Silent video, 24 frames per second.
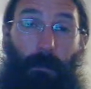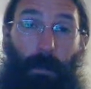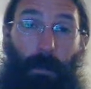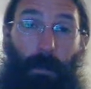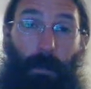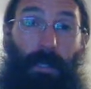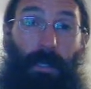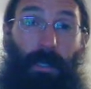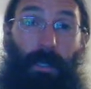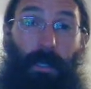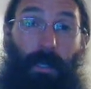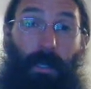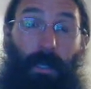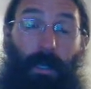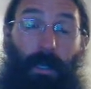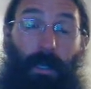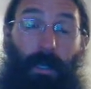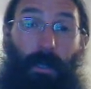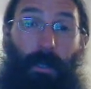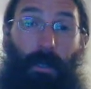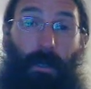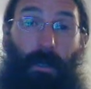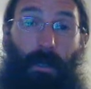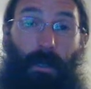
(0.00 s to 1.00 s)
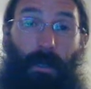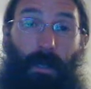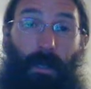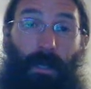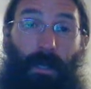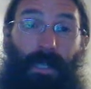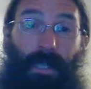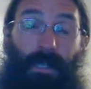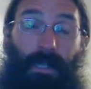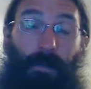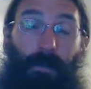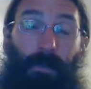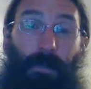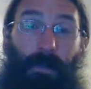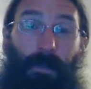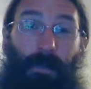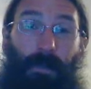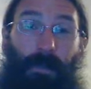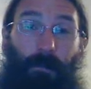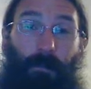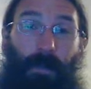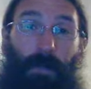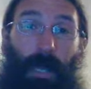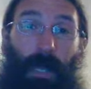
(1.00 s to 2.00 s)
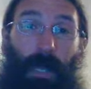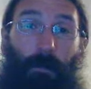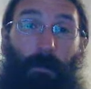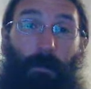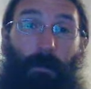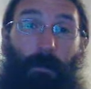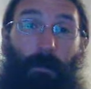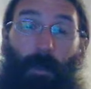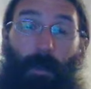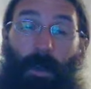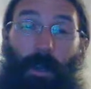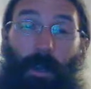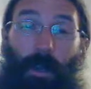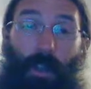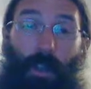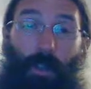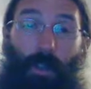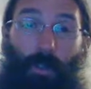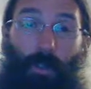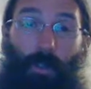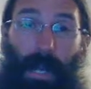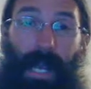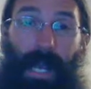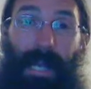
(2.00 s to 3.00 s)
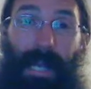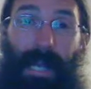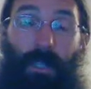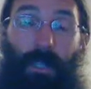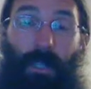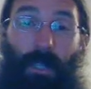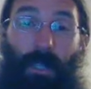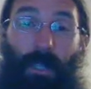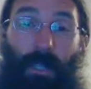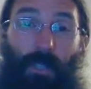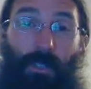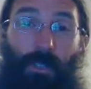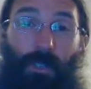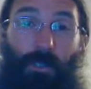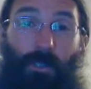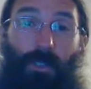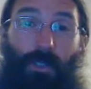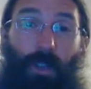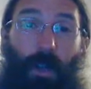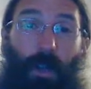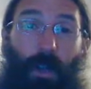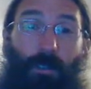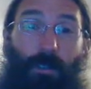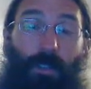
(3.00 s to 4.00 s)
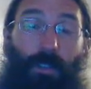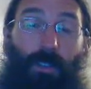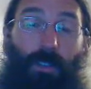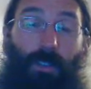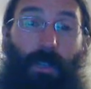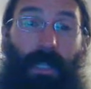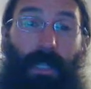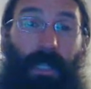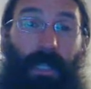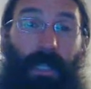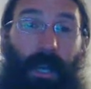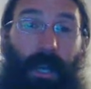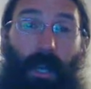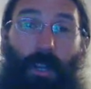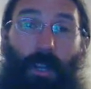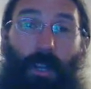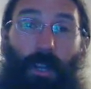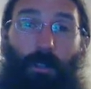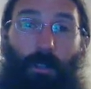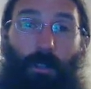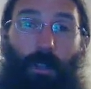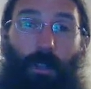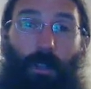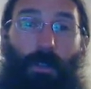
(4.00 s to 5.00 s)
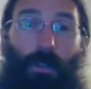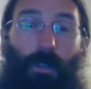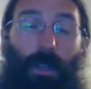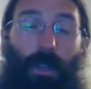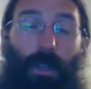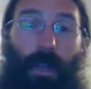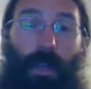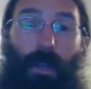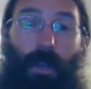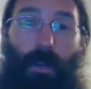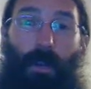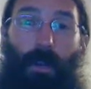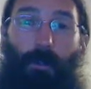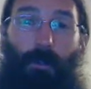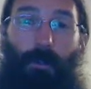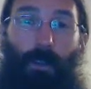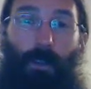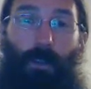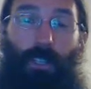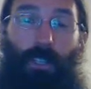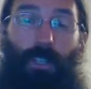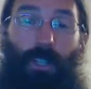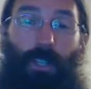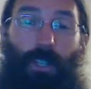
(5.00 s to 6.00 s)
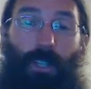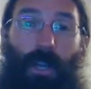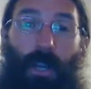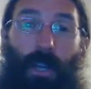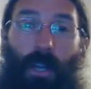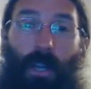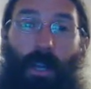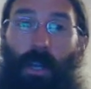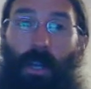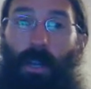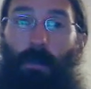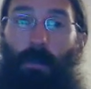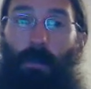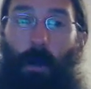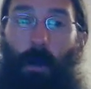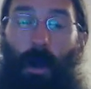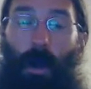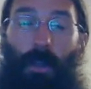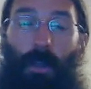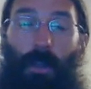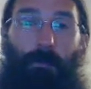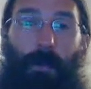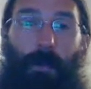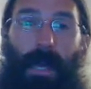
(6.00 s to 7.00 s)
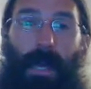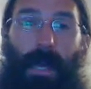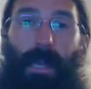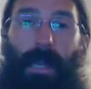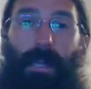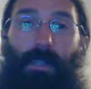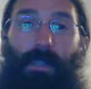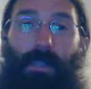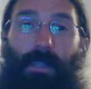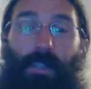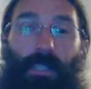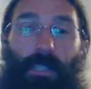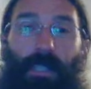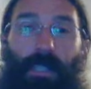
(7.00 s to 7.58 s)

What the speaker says: Period. There needs to be some type of grant as soon as you're off the street. New clothing, furniture, pots, pans.